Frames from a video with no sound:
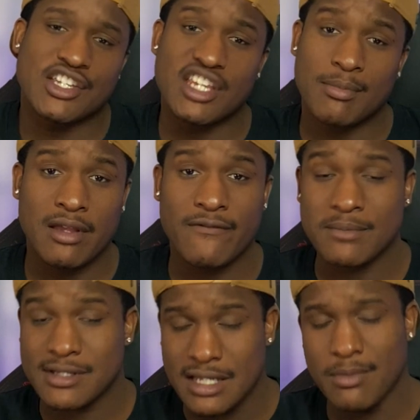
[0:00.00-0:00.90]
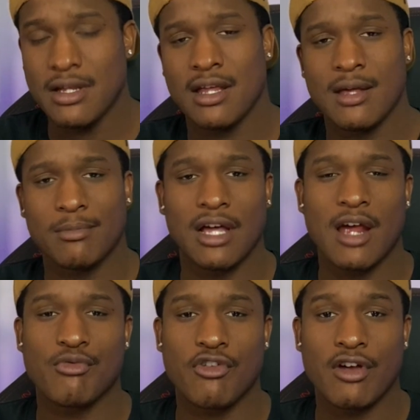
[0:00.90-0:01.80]
GP from
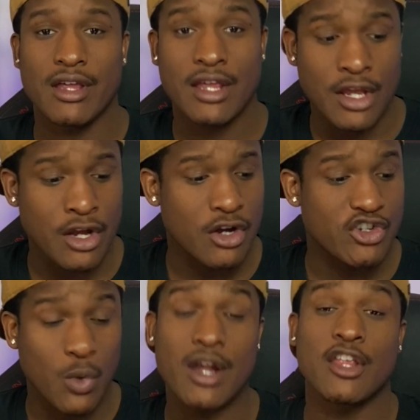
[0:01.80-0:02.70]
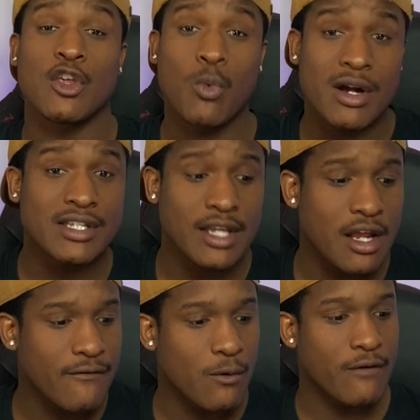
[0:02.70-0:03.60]
CBDLibrary here, joining you once
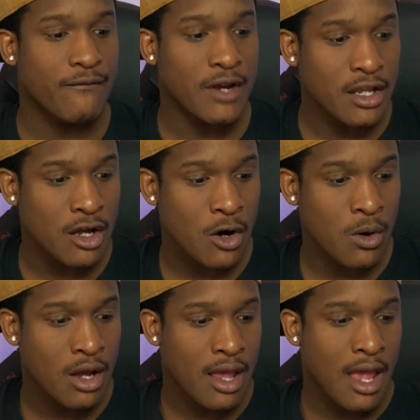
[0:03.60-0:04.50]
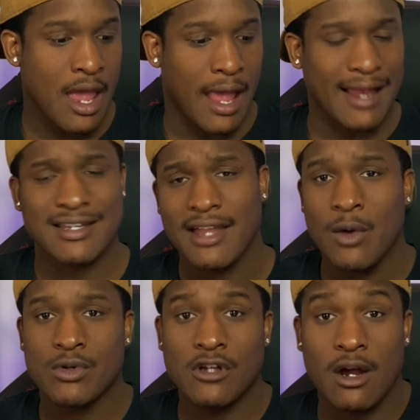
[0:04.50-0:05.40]
again for a video. And today
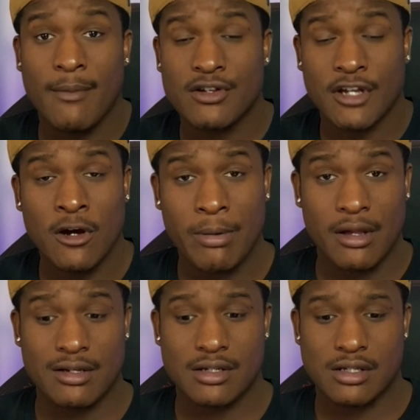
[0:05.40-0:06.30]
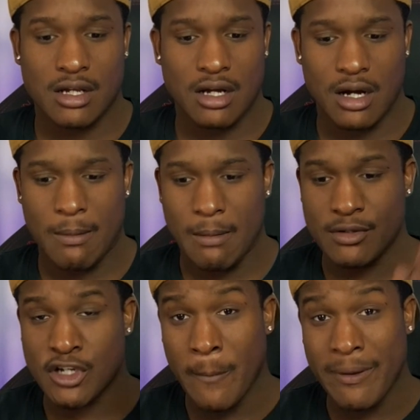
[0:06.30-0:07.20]
we're talking about terpenes.
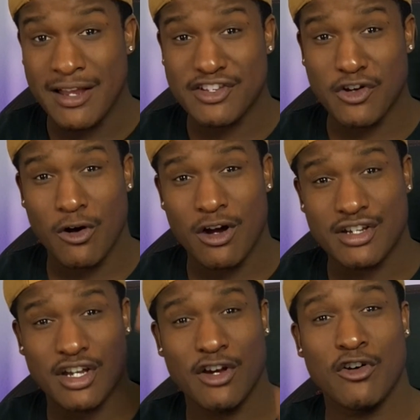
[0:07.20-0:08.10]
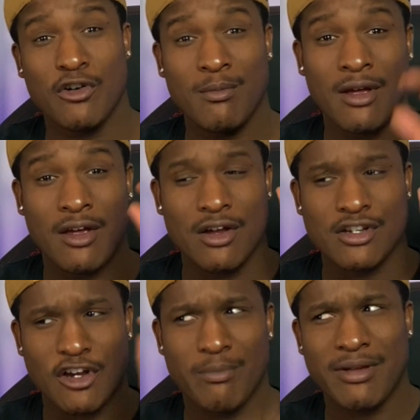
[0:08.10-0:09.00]
Terpenes are a term.
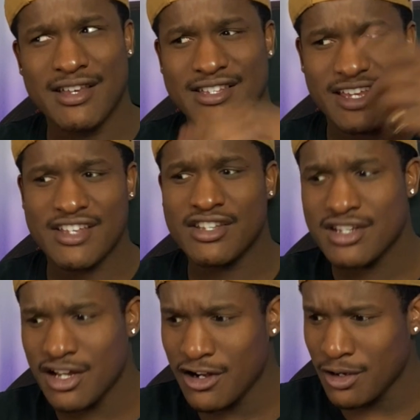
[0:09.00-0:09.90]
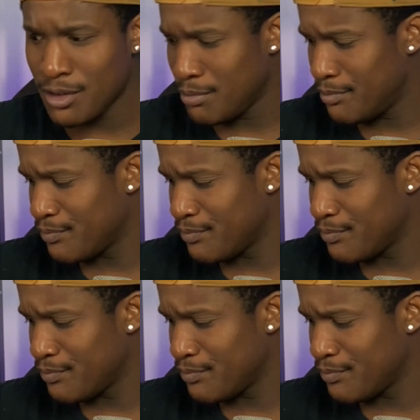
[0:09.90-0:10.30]
Terpenes is a term.